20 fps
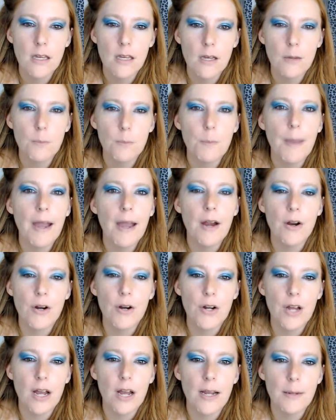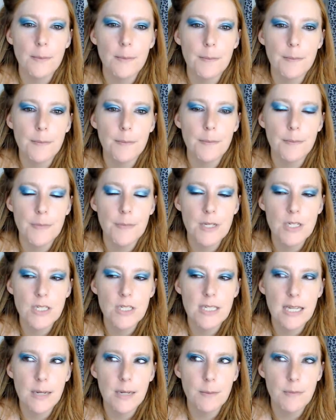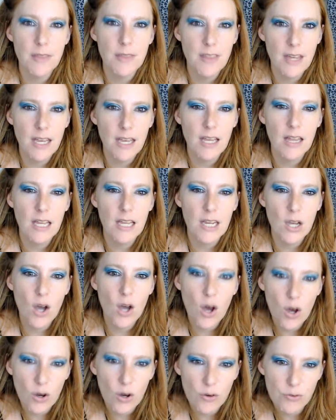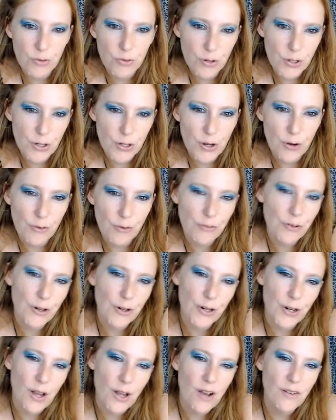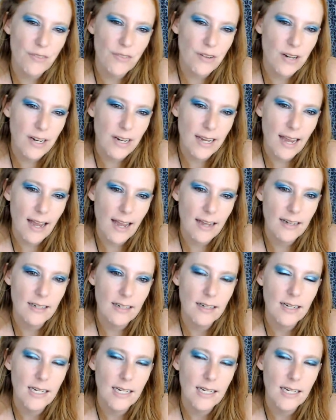paradigm the same thing like over and over and over again.